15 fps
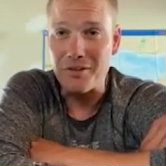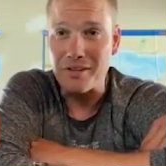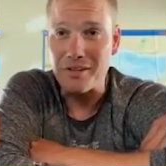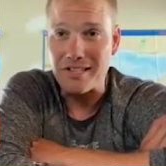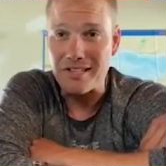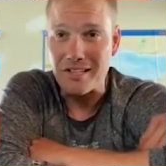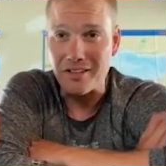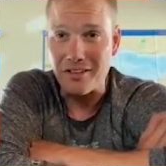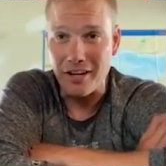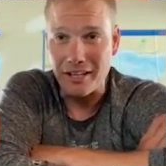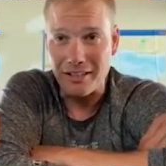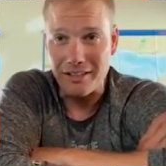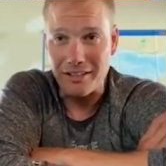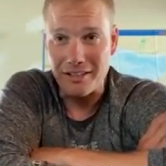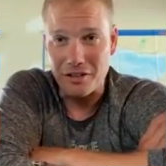increases the
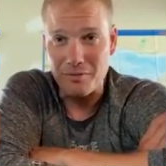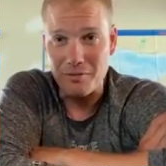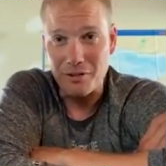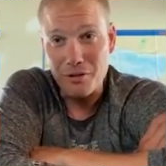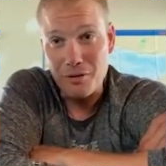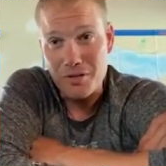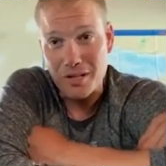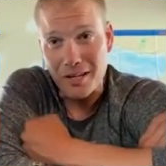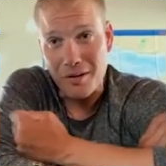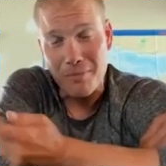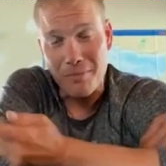likelihood of losing them.